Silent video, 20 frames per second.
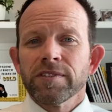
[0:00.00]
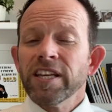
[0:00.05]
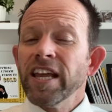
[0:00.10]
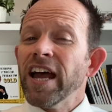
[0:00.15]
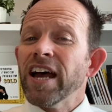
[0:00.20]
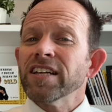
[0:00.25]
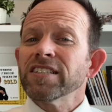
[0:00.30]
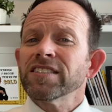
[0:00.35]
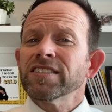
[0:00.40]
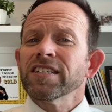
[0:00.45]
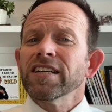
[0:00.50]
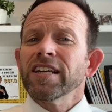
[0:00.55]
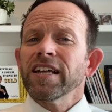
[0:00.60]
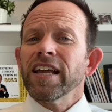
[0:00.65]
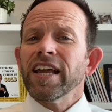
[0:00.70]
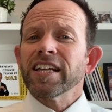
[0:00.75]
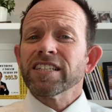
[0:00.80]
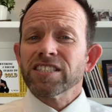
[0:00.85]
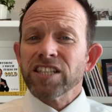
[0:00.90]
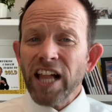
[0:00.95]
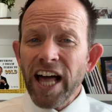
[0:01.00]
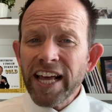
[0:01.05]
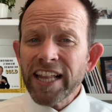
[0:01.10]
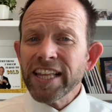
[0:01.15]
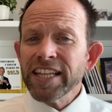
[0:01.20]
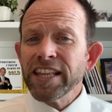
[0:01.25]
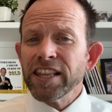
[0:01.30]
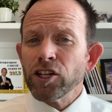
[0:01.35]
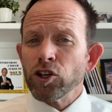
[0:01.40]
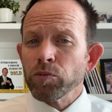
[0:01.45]
Yes, it's
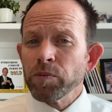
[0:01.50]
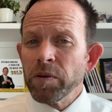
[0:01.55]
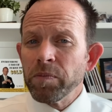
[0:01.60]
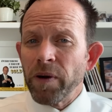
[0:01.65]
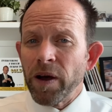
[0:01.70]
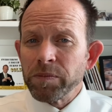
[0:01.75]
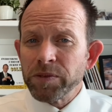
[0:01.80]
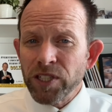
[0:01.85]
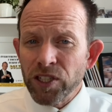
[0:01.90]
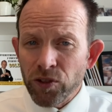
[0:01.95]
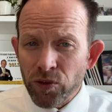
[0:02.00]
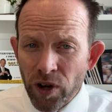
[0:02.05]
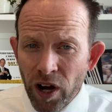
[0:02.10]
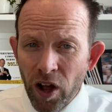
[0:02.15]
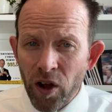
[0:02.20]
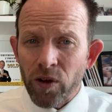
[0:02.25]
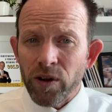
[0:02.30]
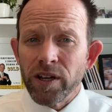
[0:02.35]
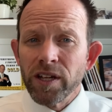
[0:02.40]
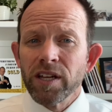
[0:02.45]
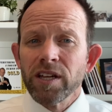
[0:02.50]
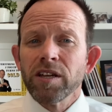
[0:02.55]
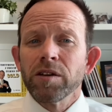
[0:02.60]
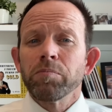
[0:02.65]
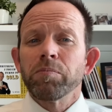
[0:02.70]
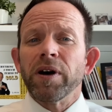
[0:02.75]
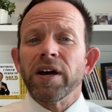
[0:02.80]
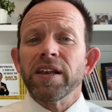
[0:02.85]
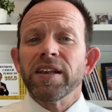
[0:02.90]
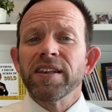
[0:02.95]
likely that there will be bumps in the road,
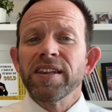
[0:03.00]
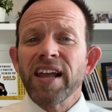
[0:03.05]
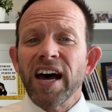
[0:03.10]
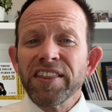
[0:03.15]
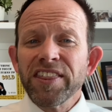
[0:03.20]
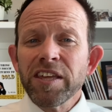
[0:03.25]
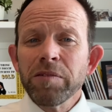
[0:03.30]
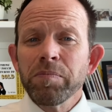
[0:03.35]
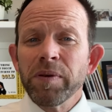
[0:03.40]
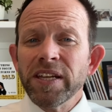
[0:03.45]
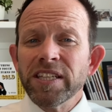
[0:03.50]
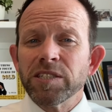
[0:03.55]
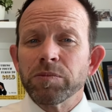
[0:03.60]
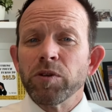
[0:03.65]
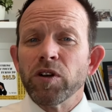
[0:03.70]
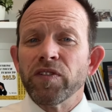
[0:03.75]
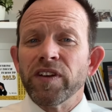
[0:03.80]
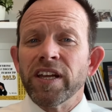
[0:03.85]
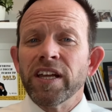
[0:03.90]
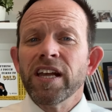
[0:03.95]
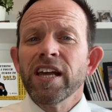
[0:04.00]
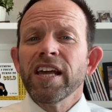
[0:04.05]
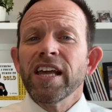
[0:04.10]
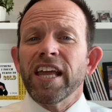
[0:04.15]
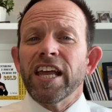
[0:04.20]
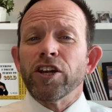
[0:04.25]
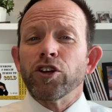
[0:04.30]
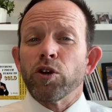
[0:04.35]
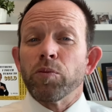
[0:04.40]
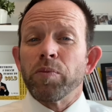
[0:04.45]
but nothing beats moving
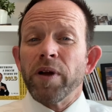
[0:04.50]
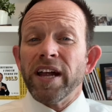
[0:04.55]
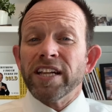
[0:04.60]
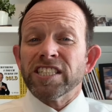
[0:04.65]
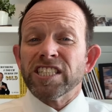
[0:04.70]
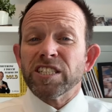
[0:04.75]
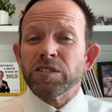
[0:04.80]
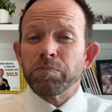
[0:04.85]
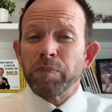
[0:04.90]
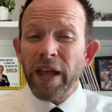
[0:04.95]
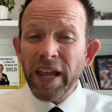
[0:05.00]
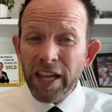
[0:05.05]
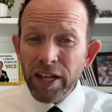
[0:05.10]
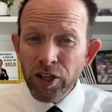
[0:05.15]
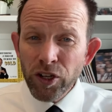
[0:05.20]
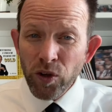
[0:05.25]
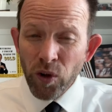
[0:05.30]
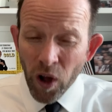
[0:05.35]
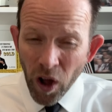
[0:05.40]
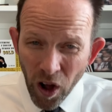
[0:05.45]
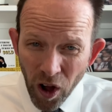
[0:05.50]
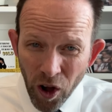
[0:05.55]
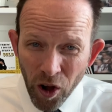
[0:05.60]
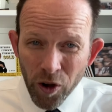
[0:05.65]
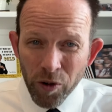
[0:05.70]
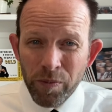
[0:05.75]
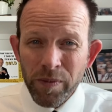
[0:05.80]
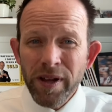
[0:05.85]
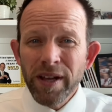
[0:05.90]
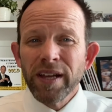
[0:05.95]
into a brand spanking new
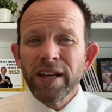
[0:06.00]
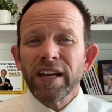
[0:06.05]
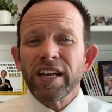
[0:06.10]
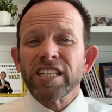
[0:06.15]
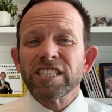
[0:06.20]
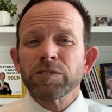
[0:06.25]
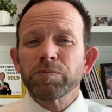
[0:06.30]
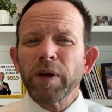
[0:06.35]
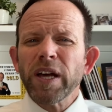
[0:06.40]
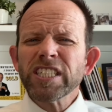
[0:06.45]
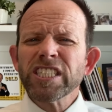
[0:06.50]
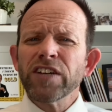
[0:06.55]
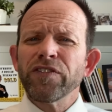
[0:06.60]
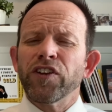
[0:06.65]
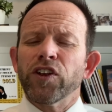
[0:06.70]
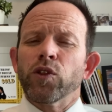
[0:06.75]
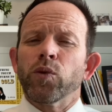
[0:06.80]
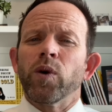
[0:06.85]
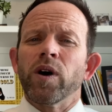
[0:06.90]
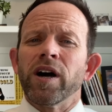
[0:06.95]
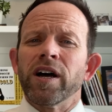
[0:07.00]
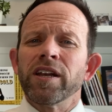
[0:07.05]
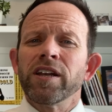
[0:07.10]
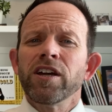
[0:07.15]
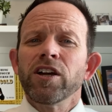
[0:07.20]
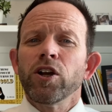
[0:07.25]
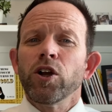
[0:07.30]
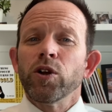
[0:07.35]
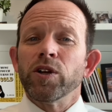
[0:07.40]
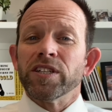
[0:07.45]
home, especially if you're the
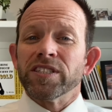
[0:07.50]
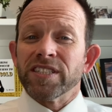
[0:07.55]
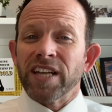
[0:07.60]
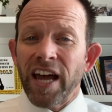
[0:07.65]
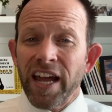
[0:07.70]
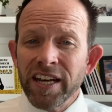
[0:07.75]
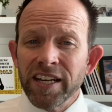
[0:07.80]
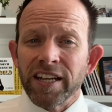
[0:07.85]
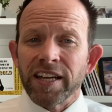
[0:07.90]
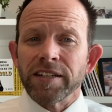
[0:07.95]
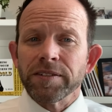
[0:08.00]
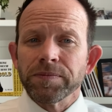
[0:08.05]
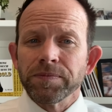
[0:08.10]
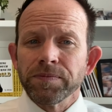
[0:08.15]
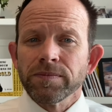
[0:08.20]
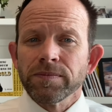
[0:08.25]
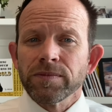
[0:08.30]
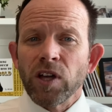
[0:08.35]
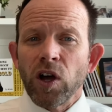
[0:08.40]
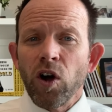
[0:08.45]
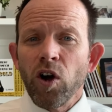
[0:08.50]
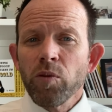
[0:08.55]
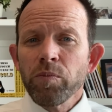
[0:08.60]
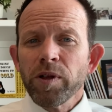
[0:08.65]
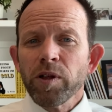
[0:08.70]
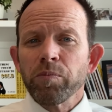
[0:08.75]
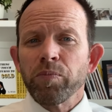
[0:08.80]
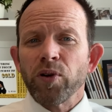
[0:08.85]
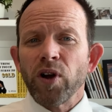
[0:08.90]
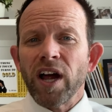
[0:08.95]
one who designed it. The home
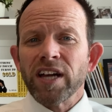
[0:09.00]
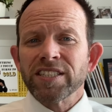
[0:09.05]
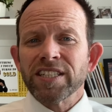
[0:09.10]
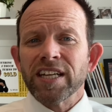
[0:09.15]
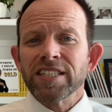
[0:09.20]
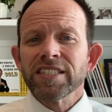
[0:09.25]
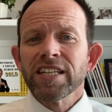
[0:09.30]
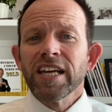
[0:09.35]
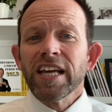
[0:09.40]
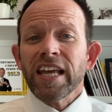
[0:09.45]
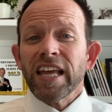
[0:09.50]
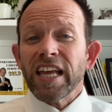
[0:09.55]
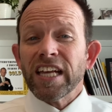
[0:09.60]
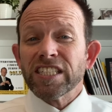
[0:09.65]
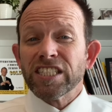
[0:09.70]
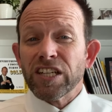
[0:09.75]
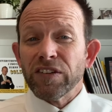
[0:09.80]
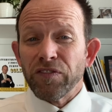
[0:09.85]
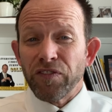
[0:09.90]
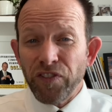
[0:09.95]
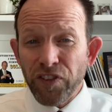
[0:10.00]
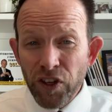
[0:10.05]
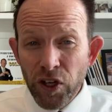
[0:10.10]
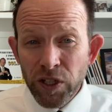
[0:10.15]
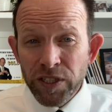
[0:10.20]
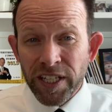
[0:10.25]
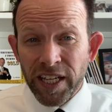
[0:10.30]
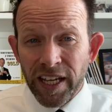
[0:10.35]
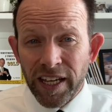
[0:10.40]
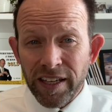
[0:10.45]
build process is
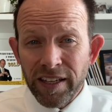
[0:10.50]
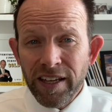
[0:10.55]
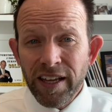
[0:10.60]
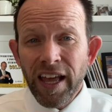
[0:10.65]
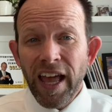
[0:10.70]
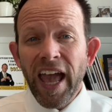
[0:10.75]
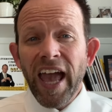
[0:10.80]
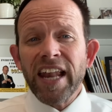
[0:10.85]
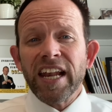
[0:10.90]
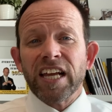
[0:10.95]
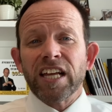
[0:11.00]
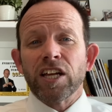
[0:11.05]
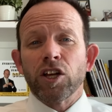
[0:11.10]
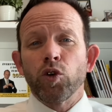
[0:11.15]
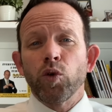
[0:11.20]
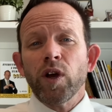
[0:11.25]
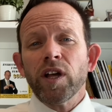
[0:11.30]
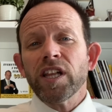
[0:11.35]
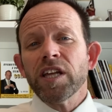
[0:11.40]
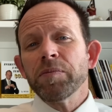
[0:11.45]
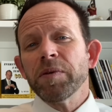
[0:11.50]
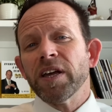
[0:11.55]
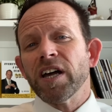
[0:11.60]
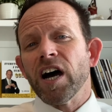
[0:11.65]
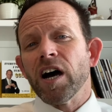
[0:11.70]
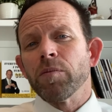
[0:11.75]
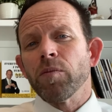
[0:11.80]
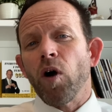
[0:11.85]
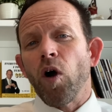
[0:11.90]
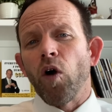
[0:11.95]
confusing and it can quickly
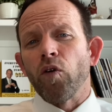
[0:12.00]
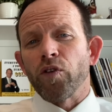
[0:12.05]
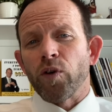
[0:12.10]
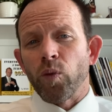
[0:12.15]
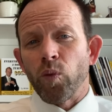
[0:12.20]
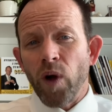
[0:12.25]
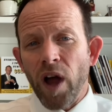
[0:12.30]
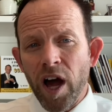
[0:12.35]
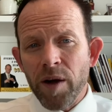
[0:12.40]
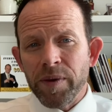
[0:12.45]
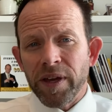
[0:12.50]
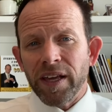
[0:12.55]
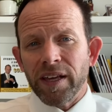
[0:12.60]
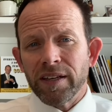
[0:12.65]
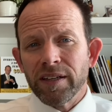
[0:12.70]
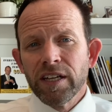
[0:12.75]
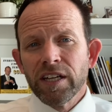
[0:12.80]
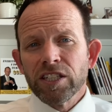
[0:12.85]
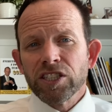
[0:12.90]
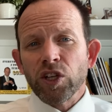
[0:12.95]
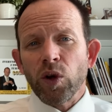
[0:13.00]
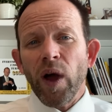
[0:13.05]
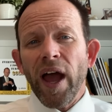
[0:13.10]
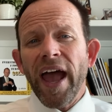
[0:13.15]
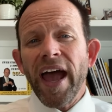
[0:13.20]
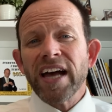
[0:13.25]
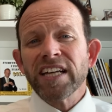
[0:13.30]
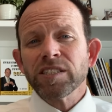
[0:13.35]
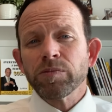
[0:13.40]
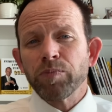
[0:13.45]
become overwhelming. So
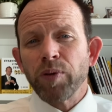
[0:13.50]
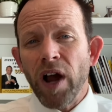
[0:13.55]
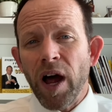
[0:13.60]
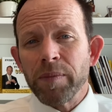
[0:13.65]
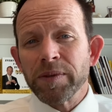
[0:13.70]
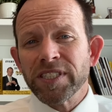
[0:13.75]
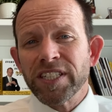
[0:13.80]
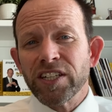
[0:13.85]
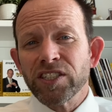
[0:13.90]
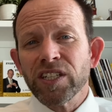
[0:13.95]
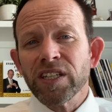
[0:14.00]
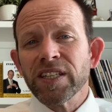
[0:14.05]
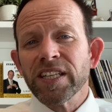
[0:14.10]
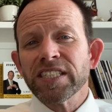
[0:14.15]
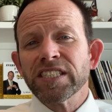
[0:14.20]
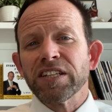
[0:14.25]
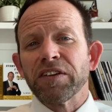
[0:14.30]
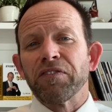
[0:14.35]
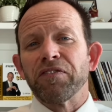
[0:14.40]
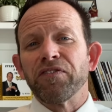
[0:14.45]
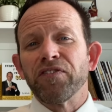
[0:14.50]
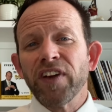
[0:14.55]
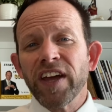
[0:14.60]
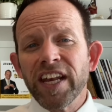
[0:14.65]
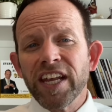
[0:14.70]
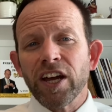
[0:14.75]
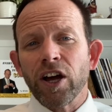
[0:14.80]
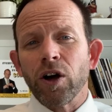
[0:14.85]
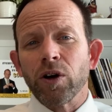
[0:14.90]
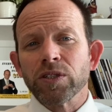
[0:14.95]
as promised, here's a list of
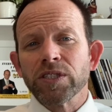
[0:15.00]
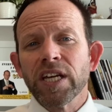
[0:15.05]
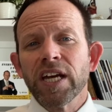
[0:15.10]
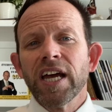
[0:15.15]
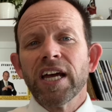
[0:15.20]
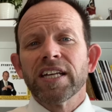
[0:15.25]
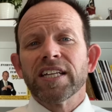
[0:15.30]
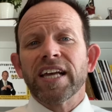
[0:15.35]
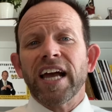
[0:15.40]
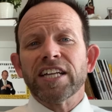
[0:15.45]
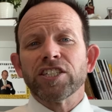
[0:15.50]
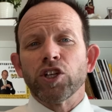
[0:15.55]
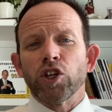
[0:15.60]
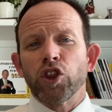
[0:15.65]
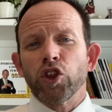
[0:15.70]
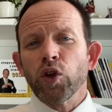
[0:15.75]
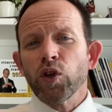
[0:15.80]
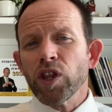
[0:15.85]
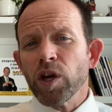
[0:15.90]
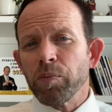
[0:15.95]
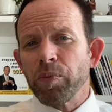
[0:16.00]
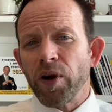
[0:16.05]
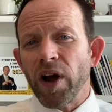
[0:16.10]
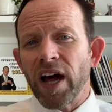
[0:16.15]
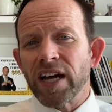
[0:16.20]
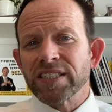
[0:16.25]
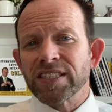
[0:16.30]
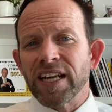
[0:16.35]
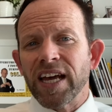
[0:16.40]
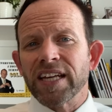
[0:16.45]
videos to guide you through the
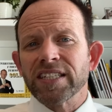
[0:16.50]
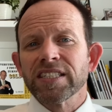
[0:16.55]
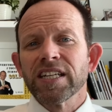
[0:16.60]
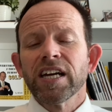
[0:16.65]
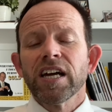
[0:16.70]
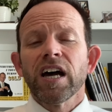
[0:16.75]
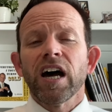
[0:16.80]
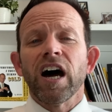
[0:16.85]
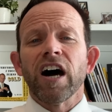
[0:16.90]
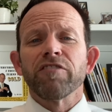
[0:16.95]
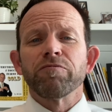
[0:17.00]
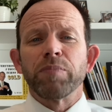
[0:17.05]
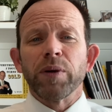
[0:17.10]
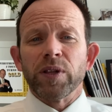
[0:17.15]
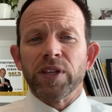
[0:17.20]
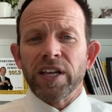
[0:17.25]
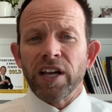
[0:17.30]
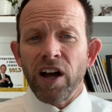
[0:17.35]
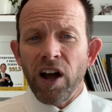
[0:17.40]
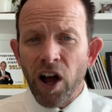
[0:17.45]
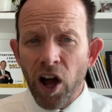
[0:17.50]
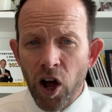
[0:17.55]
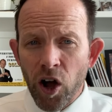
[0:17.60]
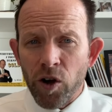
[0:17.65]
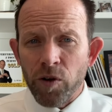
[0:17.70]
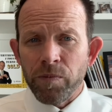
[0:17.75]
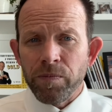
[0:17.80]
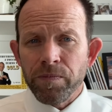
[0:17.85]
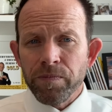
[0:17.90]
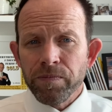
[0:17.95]
process of building a
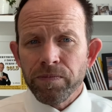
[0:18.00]
home.